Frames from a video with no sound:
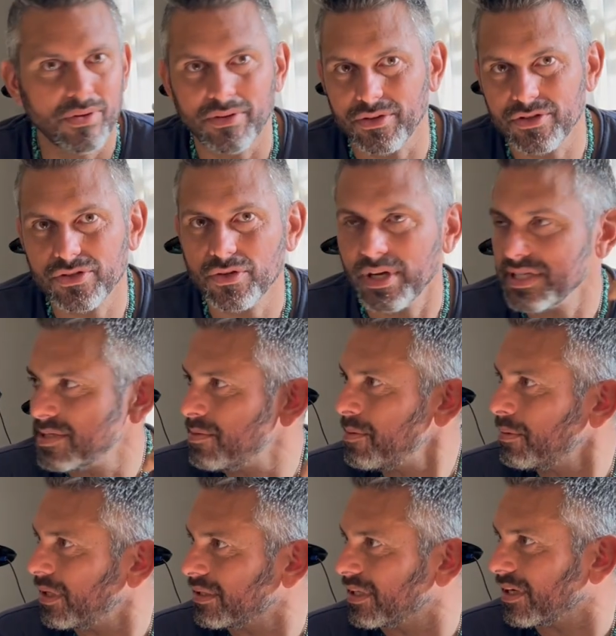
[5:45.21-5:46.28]
There's crazy
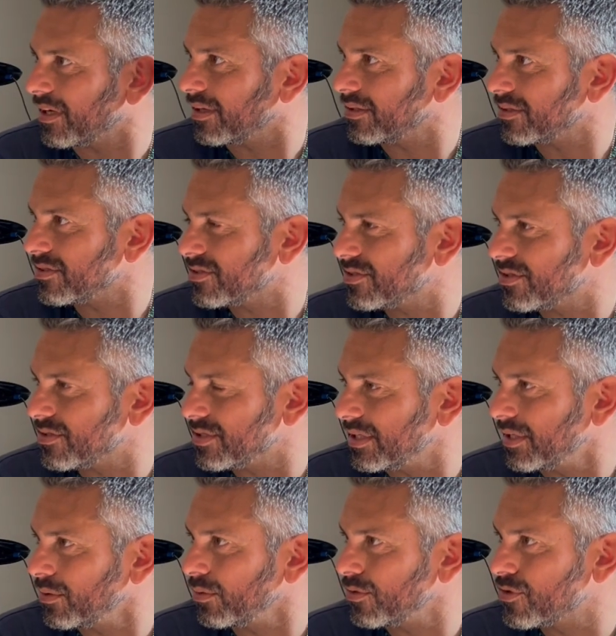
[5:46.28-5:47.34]
people out there. There's
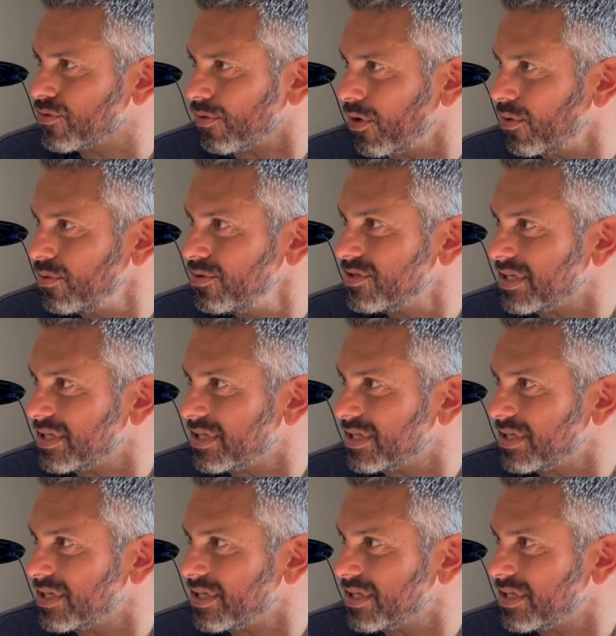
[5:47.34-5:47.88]
little drones,